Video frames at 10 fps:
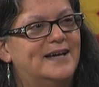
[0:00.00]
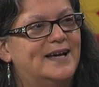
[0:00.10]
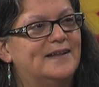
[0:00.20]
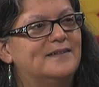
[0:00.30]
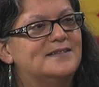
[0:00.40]

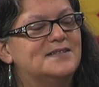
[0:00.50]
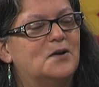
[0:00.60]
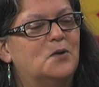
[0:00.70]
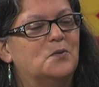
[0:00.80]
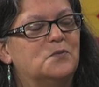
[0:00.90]
Yeah.
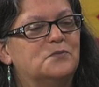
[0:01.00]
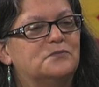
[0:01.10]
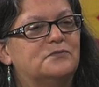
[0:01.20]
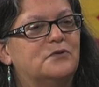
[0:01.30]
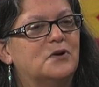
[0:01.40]
So
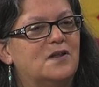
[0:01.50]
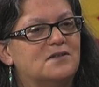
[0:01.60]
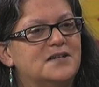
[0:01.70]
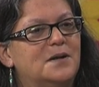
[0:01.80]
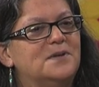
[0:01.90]
for a
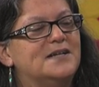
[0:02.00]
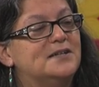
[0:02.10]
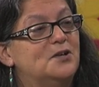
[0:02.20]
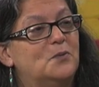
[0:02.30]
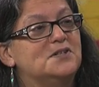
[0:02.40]
long time, they
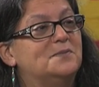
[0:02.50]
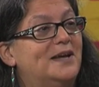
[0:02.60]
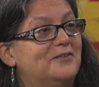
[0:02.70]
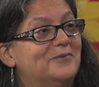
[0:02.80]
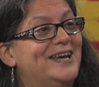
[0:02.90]
didn't know what to
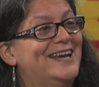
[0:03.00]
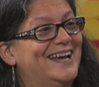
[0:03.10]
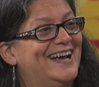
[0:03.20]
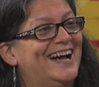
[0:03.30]
make of me.